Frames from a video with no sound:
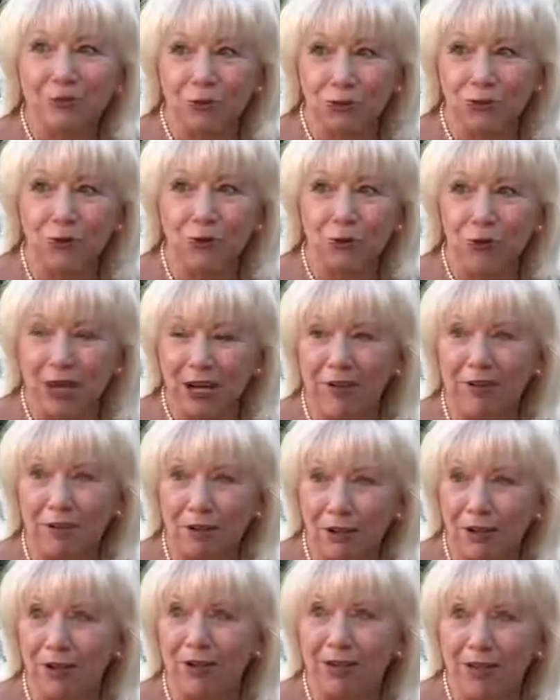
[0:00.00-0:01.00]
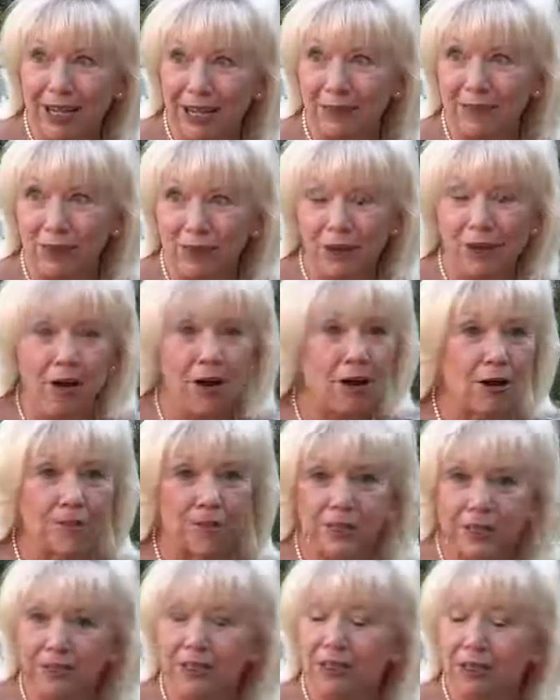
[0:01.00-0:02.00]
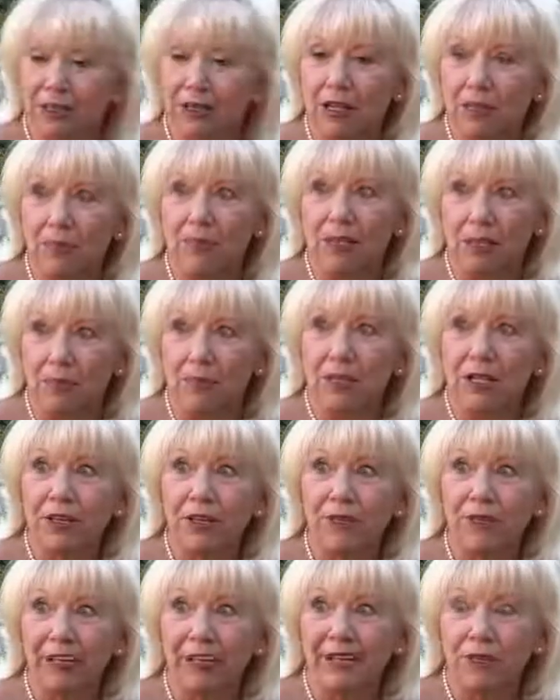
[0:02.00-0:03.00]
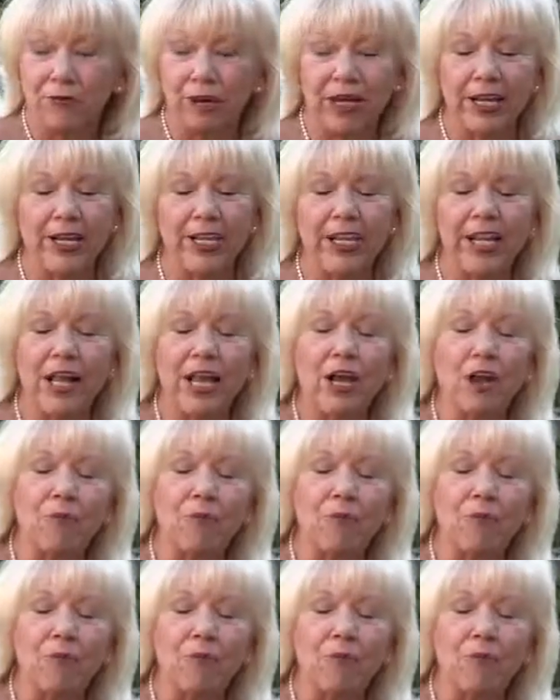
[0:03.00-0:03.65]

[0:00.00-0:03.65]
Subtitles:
to ever come and be appealing, right?